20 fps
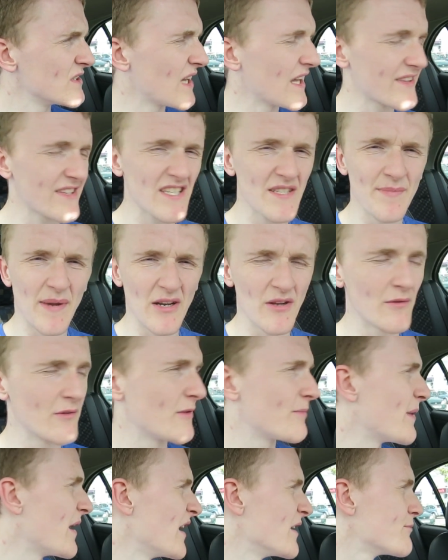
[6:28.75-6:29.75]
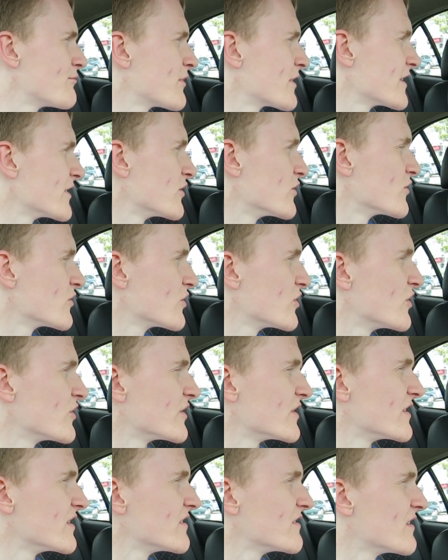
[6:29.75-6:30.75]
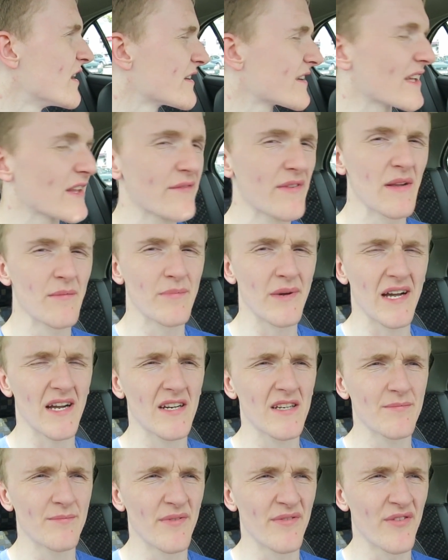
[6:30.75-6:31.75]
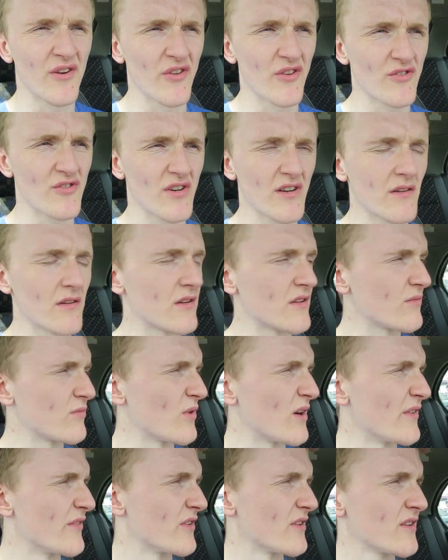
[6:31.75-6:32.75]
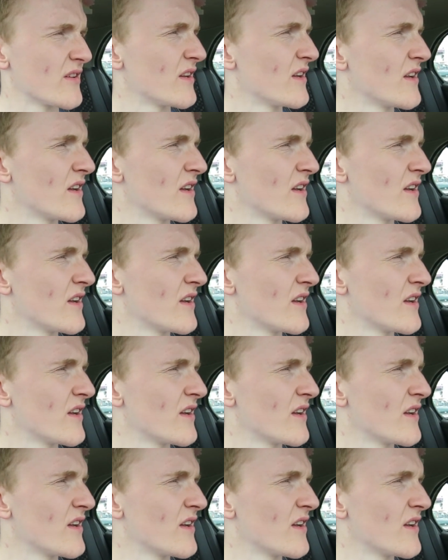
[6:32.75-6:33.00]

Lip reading: I dismantle all the bed, bring it, unload it, and get the van back before the whatever.